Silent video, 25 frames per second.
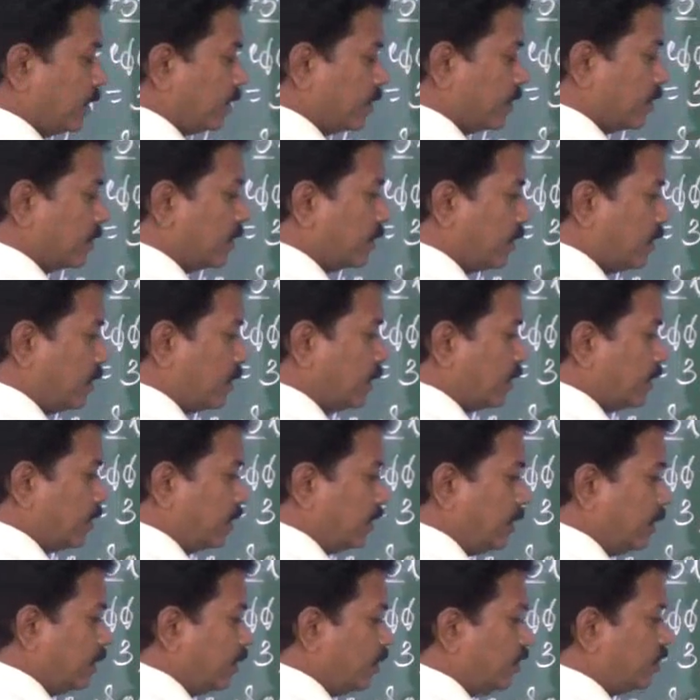good,
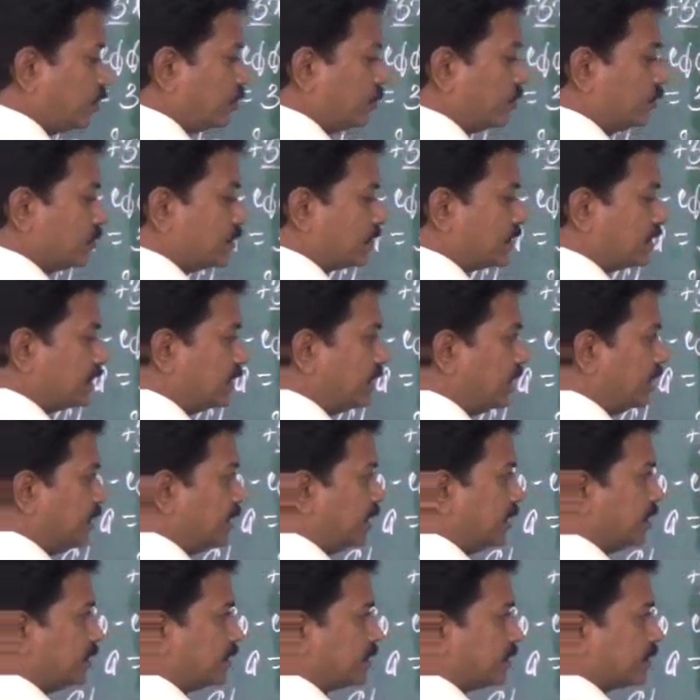into c
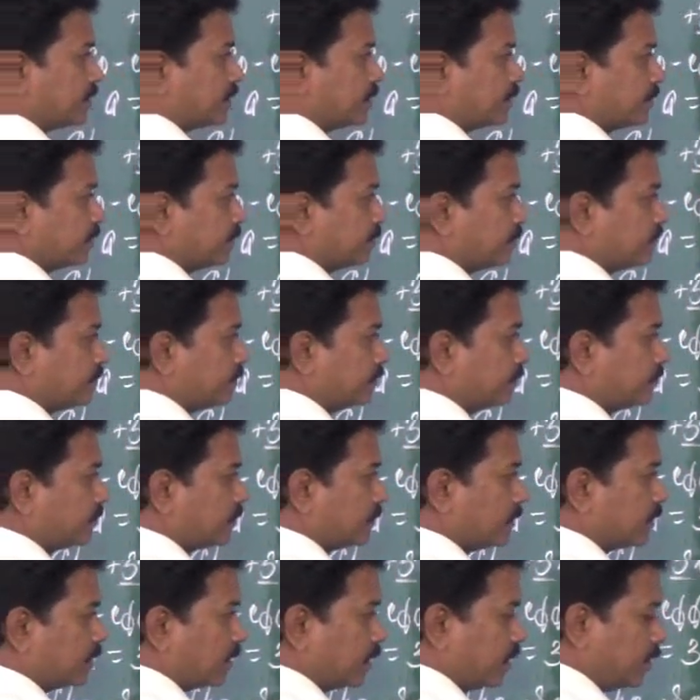is 2.
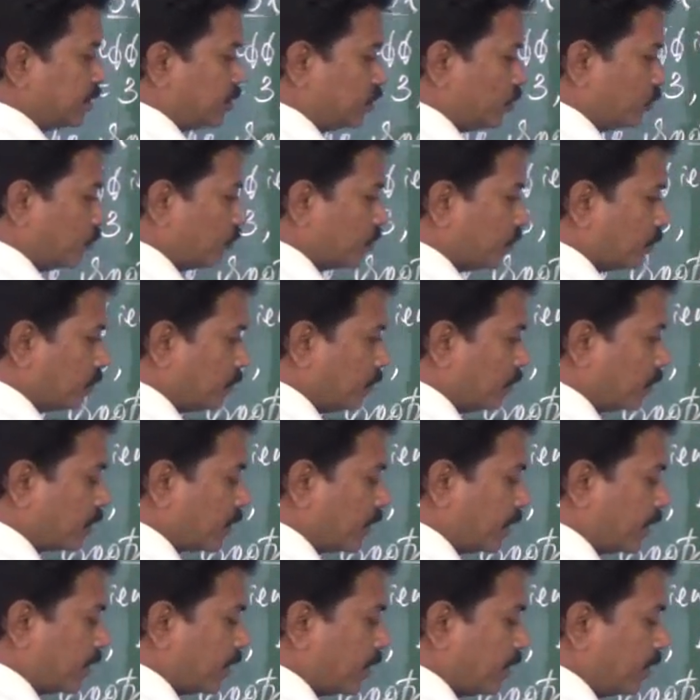
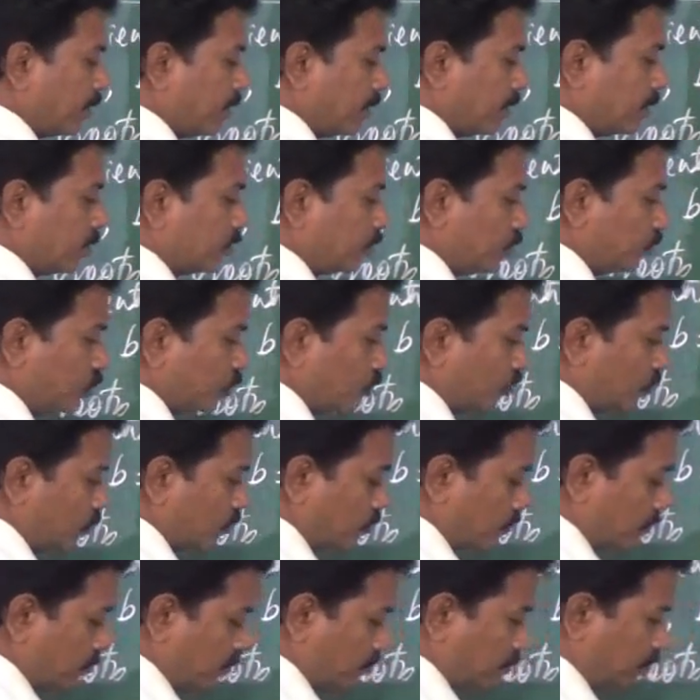Okay, 2
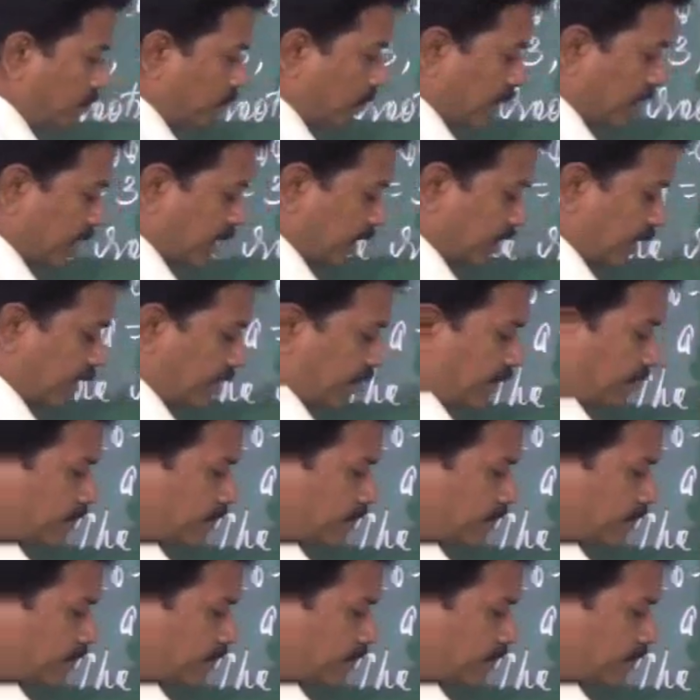by